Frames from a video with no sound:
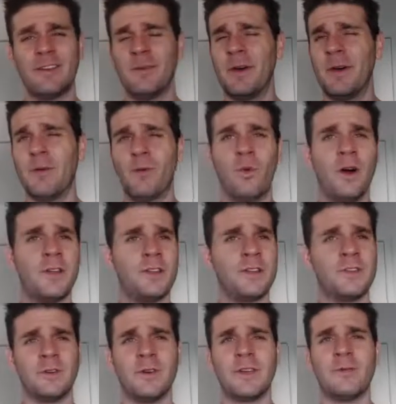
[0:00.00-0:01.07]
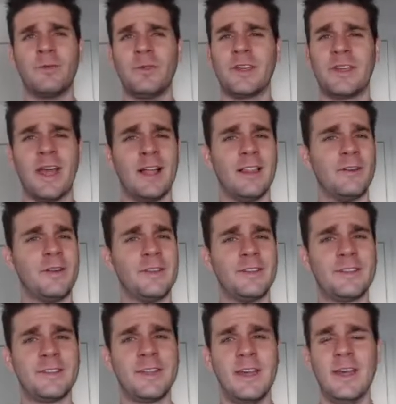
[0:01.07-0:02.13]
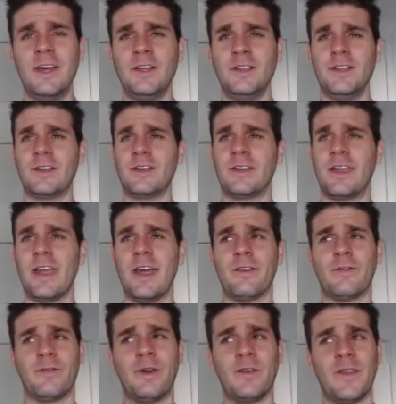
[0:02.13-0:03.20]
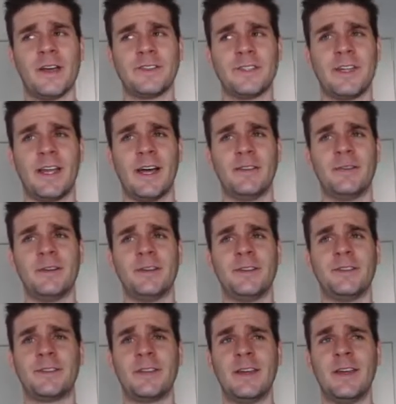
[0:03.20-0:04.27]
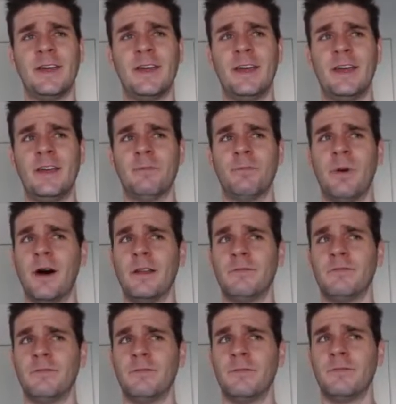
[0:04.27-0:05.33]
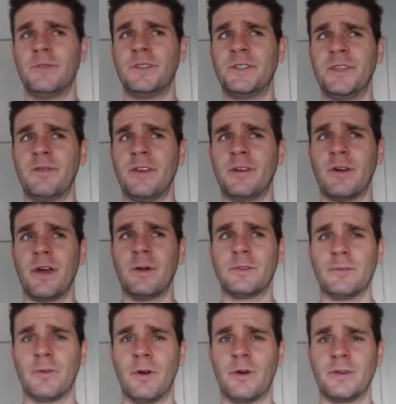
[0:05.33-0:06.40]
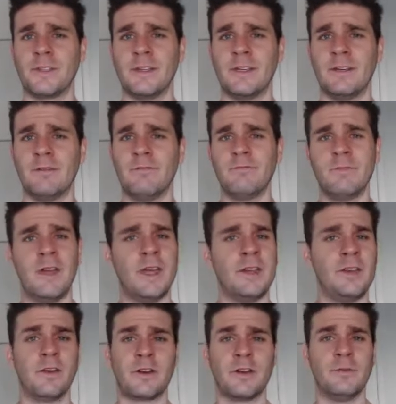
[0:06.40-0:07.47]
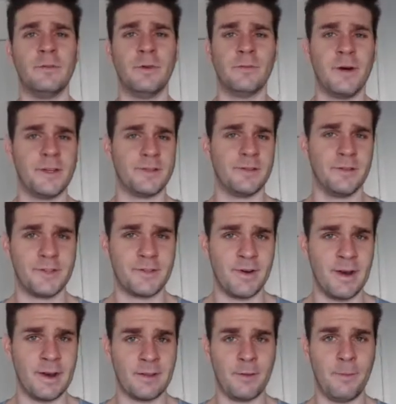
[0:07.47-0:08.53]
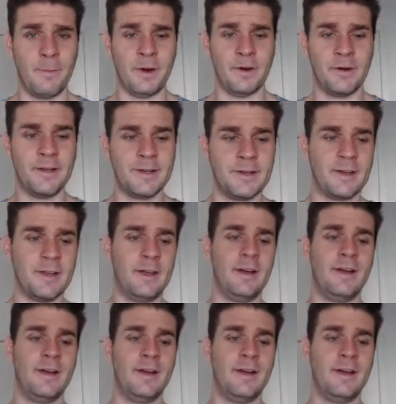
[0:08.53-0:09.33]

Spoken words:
No matter what you're doing with your calories, you can get 3,000 calories, but 70 grams of protein, and you're not going to build muscle or strength, period.